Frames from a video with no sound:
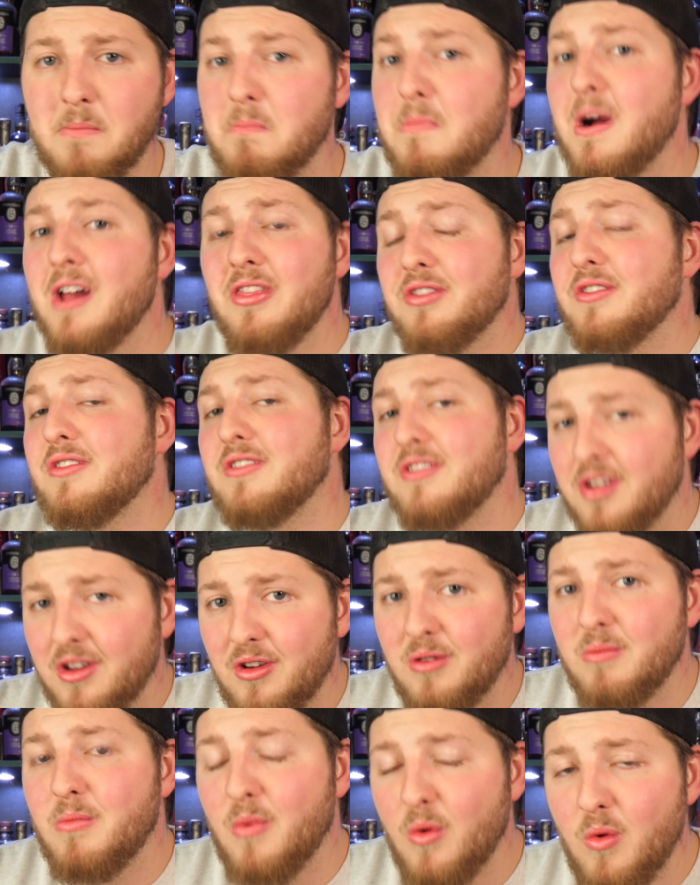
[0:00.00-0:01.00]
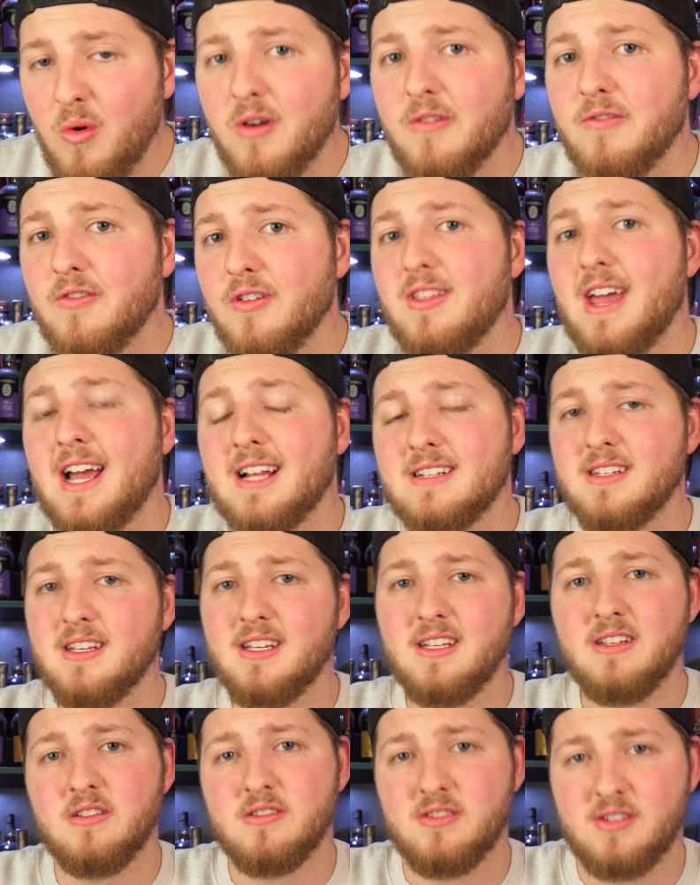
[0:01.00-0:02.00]
month or 2 more for that to
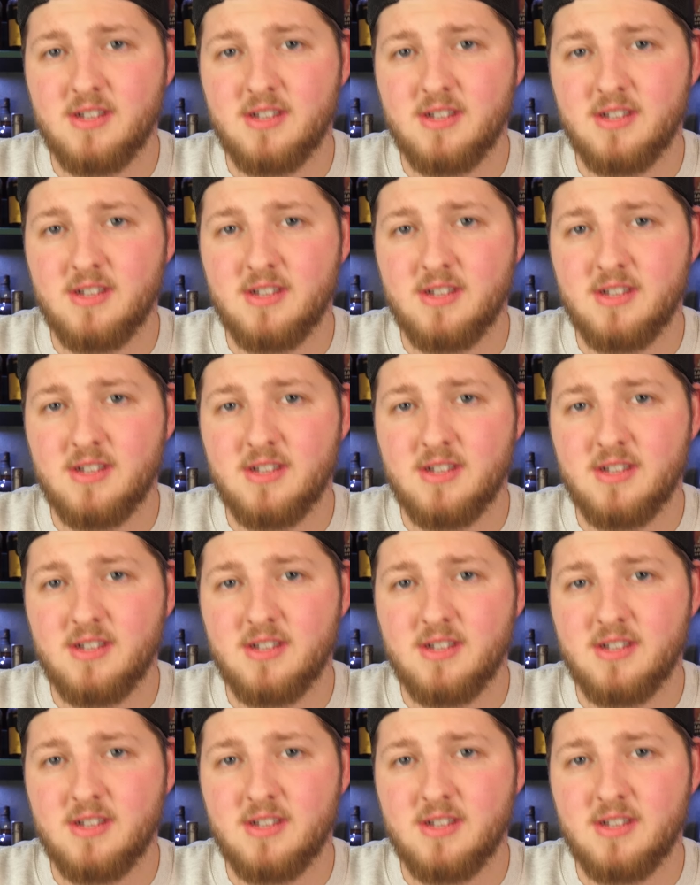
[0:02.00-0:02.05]
hit your